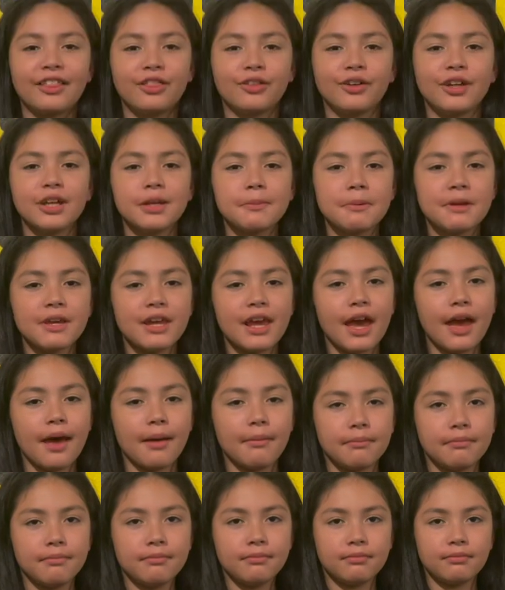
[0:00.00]
3 p.m.
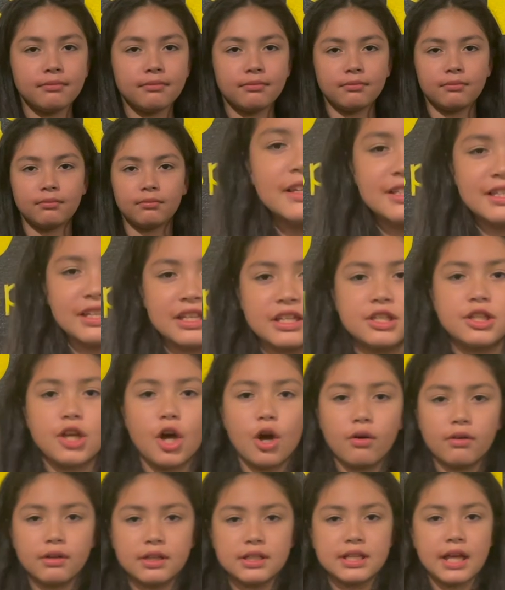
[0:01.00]
This is
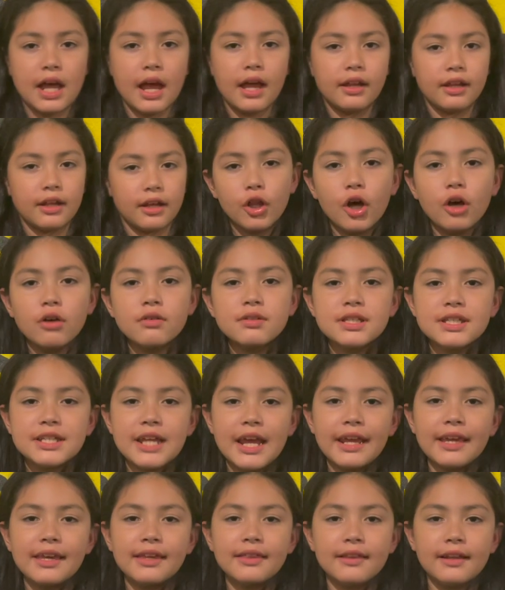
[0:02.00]
so exciting. Those
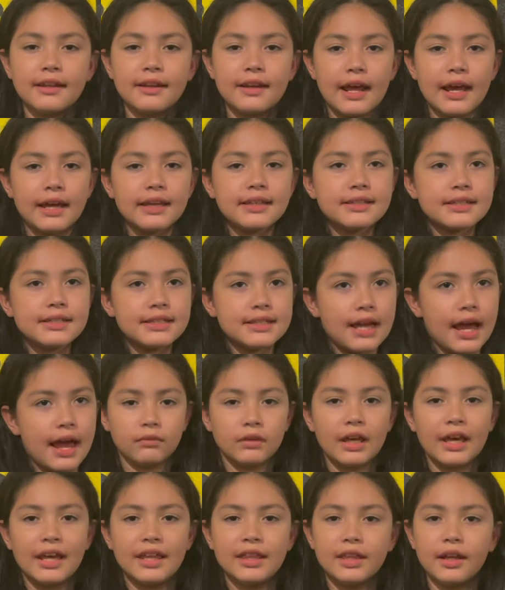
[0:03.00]
taking the next step
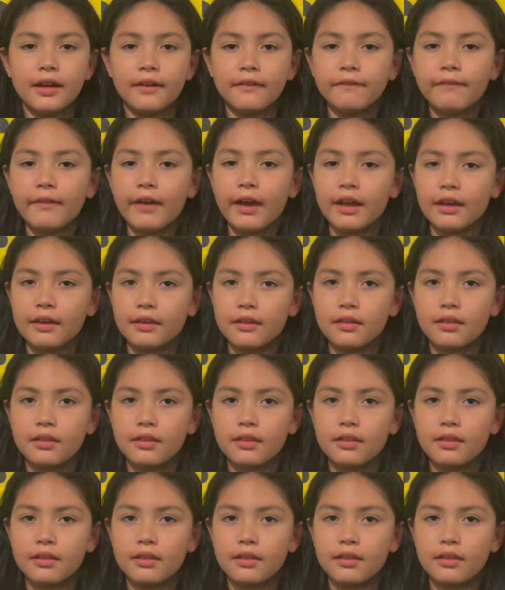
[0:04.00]
in their faith